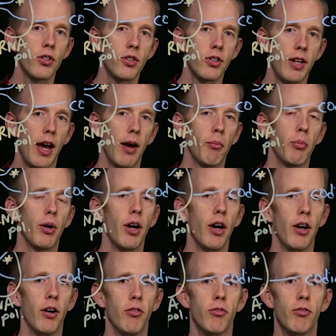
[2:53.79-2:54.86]
step
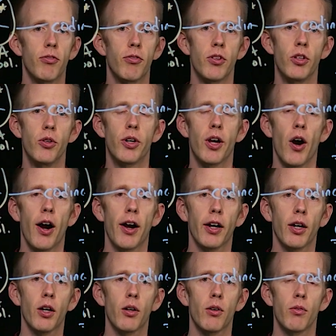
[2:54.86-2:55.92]
of
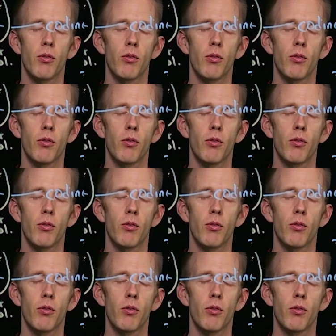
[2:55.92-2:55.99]
eukaryotic